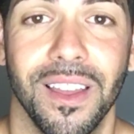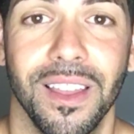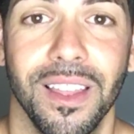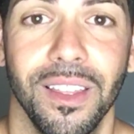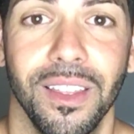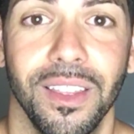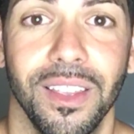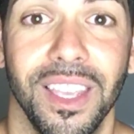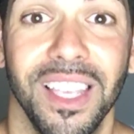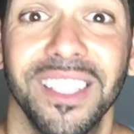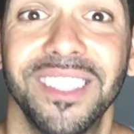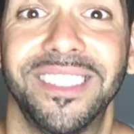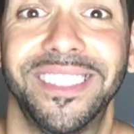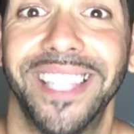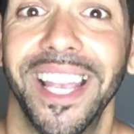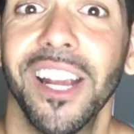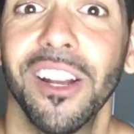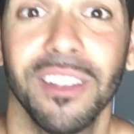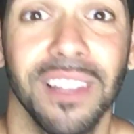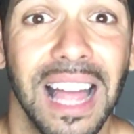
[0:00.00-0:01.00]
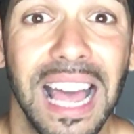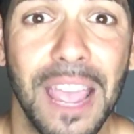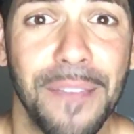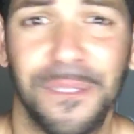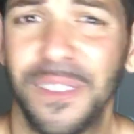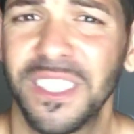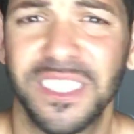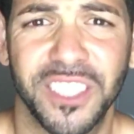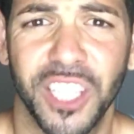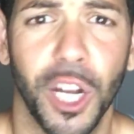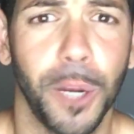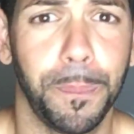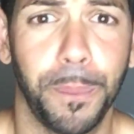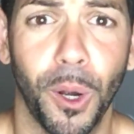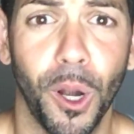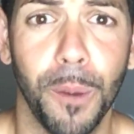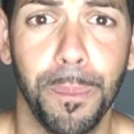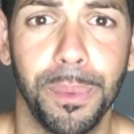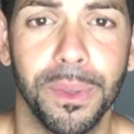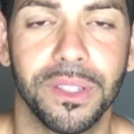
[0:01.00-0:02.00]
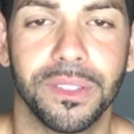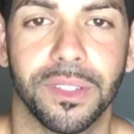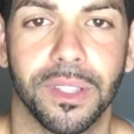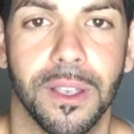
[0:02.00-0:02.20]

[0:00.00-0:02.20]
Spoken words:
It's their life, it's their purpose.